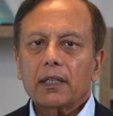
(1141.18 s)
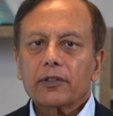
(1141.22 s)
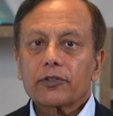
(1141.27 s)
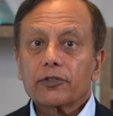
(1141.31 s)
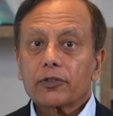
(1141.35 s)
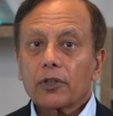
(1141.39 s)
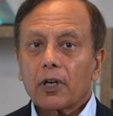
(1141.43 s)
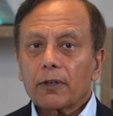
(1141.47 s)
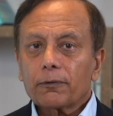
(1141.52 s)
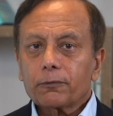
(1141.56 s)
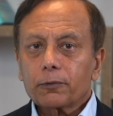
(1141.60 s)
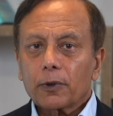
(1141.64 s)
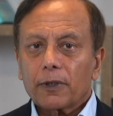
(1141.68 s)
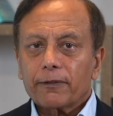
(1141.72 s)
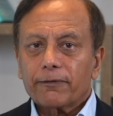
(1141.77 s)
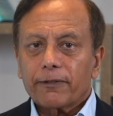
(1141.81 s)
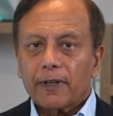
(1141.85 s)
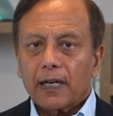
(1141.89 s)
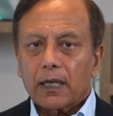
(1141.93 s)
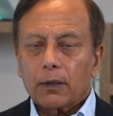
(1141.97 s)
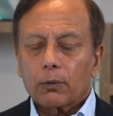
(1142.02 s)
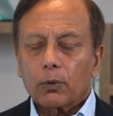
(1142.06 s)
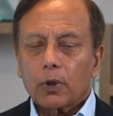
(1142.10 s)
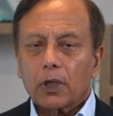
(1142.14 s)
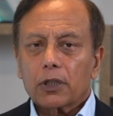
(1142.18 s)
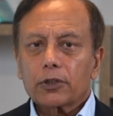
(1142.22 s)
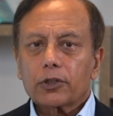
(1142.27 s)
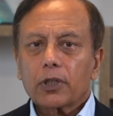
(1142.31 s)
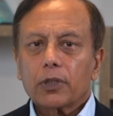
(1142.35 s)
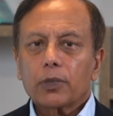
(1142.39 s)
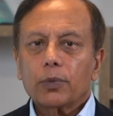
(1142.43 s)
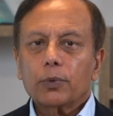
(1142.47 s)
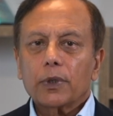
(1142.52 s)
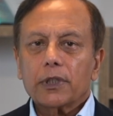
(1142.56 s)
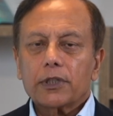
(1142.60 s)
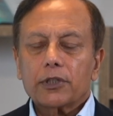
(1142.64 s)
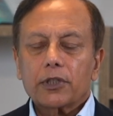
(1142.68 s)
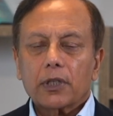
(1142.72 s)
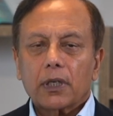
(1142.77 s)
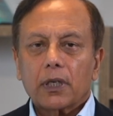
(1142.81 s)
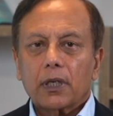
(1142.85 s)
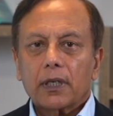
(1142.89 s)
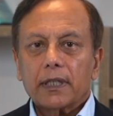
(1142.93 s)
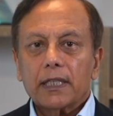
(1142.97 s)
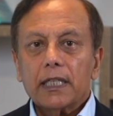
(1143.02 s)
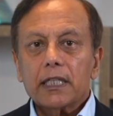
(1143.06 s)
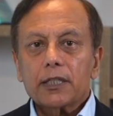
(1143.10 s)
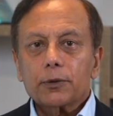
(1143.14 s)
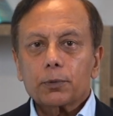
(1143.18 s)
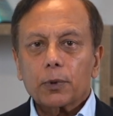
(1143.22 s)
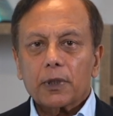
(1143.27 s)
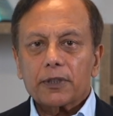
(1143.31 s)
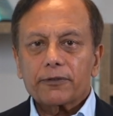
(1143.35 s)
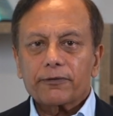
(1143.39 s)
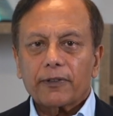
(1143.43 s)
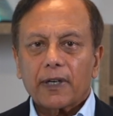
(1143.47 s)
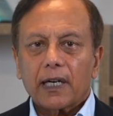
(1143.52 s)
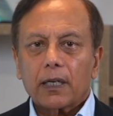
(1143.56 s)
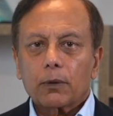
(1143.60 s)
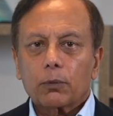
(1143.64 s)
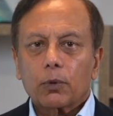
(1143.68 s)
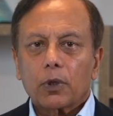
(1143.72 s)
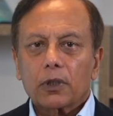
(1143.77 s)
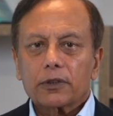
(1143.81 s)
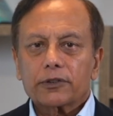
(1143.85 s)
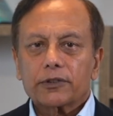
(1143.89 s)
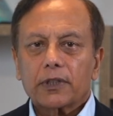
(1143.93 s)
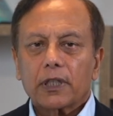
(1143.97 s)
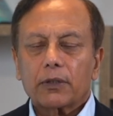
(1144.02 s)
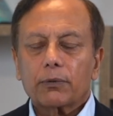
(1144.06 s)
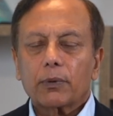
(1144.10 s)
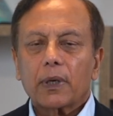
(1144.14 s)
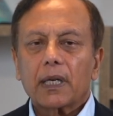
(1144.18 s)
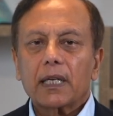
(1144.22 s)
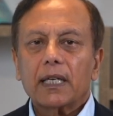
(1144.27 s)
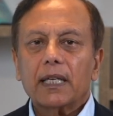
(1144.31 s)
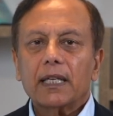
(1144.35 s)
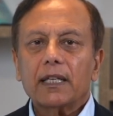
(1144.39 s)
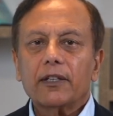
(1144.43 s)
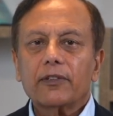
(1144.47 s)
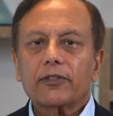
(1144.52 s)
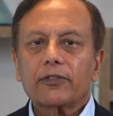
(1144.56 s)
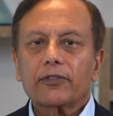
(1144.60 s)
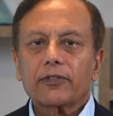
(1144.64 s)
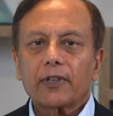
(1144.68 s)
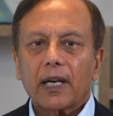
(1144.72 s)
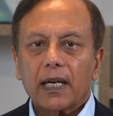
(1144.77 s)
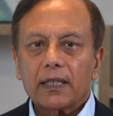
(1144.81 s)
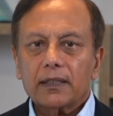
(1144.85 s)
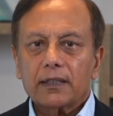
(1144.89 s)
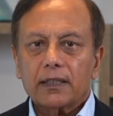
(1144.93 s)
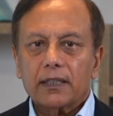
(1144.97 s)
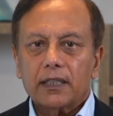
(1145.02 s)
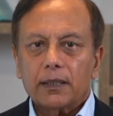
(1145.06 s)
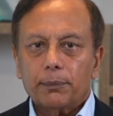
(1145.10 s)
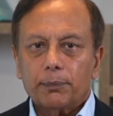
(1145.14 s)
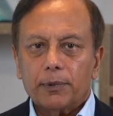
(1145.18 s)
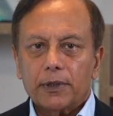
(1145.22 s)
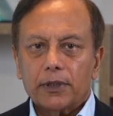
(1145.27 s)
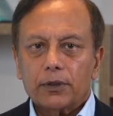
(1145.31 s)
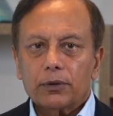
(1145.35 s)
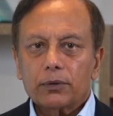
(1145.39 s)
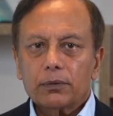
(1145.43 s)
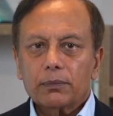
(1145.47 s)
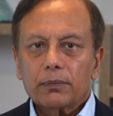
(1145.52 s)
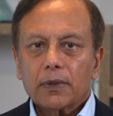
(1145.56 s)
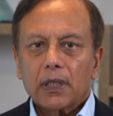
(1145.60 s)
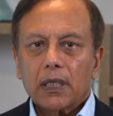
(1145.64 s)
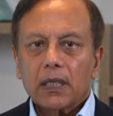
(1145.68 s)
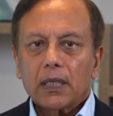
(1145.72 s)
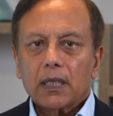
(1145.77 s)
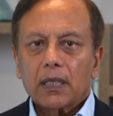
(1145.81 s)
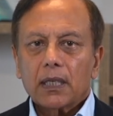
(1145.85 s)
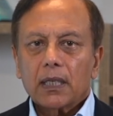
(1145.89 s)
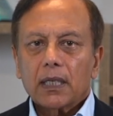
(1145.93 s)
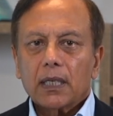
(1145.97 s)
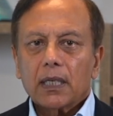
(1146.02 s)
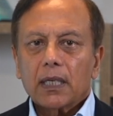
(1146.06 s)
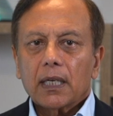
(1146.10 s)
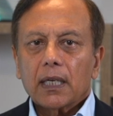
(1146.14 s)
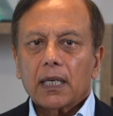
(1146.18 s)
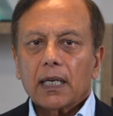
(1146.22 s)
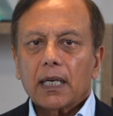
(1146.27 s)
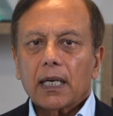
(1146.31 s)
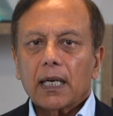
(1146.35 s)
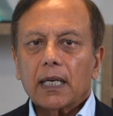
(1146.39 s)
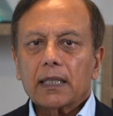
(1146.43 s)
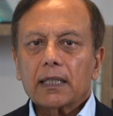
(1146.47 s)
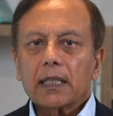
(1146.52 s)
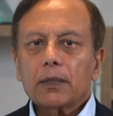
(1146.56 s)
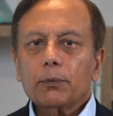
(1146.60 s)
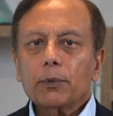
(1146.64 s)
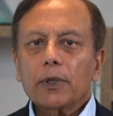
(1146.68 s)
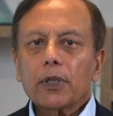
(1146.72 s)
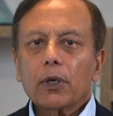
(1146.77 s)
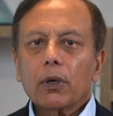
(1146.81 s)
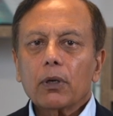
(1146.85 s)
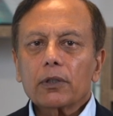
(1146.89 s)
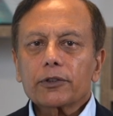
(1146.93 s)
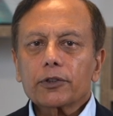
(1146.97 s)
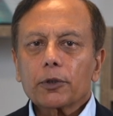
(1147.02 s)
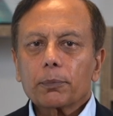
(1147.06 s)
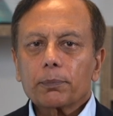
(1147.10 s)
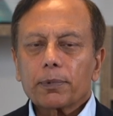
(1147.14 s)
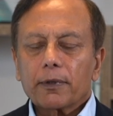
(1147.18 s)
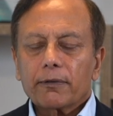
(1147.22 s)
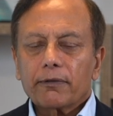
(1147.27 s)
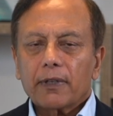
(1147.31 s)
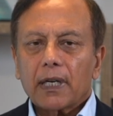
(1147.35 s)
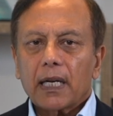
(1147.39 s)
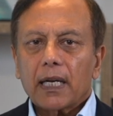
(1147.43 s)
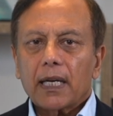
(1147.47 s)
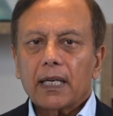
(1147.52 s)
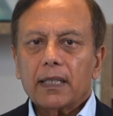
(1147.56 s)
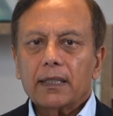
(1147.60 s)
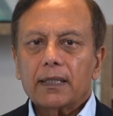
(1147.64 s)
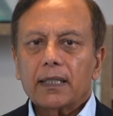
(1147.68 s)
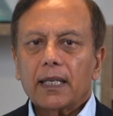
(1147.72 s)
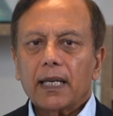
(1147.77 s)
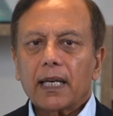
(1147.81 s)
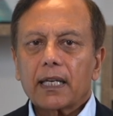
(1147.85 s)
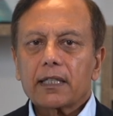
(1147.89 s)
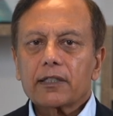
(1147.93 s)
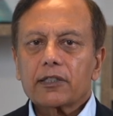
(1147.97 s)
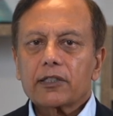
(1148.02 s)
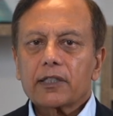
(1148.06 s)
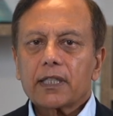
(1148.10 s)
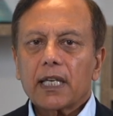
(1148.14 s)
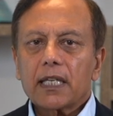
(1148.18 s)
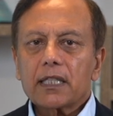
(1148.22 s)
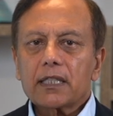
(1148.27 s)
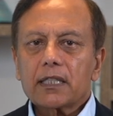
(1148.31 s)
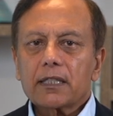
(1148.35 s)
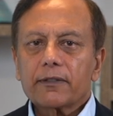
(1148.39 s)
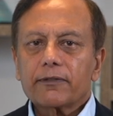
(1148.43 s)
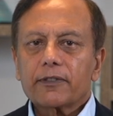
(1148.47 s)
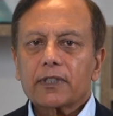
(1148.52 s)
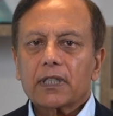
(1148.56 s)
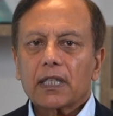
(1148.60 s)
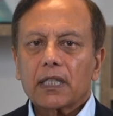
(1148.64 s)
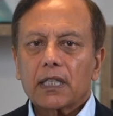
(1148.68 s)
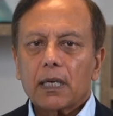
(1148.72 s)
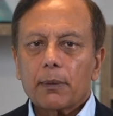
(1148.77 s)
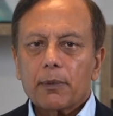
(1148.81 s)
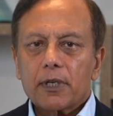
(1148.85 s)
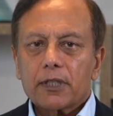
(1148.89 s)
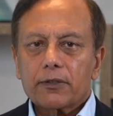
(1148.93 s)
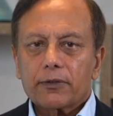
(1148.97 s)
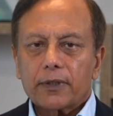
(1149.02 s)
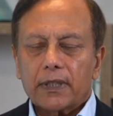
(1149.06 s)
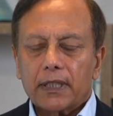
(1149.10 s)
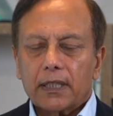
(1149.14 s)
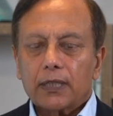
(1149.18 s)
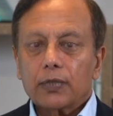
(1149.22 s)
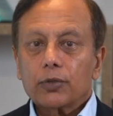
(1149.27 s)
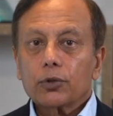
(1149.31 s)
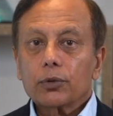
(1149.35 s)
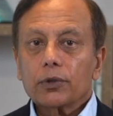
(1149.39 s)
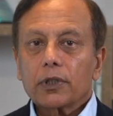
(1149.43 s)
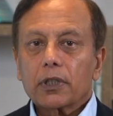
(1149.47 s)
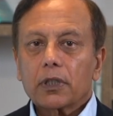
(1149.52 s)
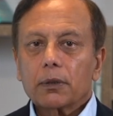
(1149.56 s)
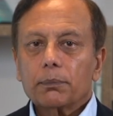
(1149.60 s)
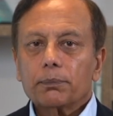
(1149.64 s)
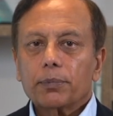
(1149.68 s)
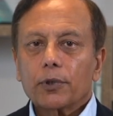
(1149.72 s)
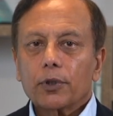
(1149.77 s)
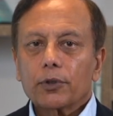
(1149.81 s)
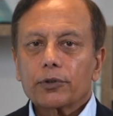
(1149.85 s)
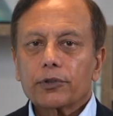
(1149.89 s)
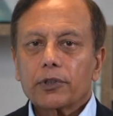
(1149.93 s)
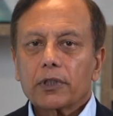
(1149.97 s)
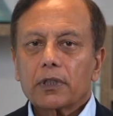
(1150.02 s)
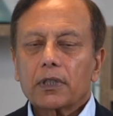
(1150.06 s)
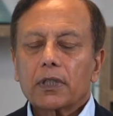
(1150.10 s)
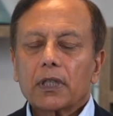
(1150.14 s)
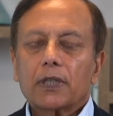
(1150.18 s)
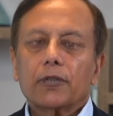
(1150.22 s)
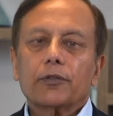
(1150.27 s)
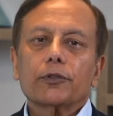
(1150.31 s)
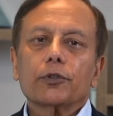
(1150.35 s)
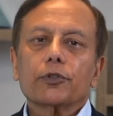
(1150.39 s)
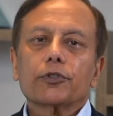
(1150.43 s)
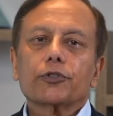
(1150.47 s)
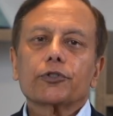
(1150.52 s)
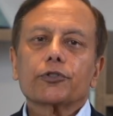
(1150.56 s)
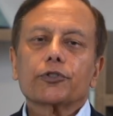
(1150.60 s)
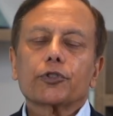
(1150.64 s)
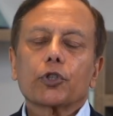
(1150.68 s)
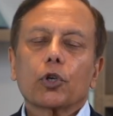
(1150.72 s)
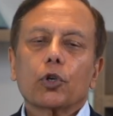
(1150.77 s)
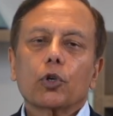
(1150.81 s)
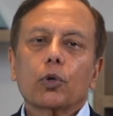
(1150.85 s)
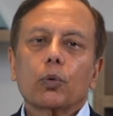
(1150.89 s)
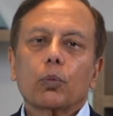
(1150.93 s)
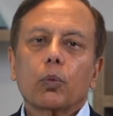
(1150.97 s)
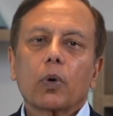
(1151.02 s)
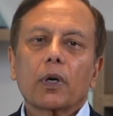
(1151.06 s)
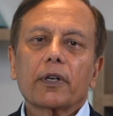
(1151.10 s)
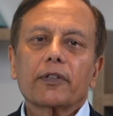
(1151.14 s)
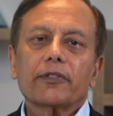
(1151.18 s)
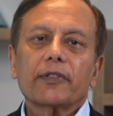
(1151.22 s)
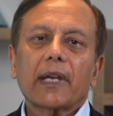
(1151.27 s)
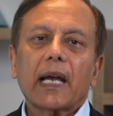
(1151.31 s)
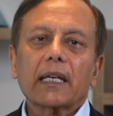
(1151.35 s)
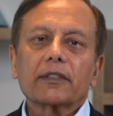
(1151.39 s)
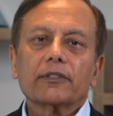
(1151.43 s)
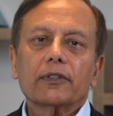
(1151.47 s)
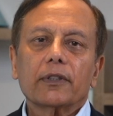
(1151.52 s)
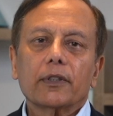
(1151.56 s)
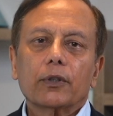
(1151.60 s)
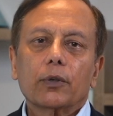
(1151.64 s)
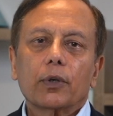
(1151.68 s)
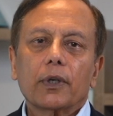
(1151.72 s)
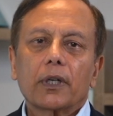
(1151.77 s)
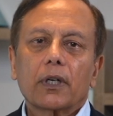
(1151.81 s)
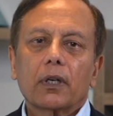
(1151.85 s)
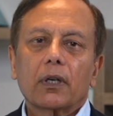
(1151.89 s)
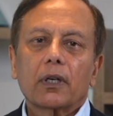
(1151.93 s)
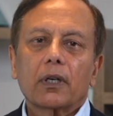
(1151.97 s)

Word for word: software firewalls, which are east-west firewalls that run inside the DPU. And then we also provide extensive telemetry to the composer to show what is actually going on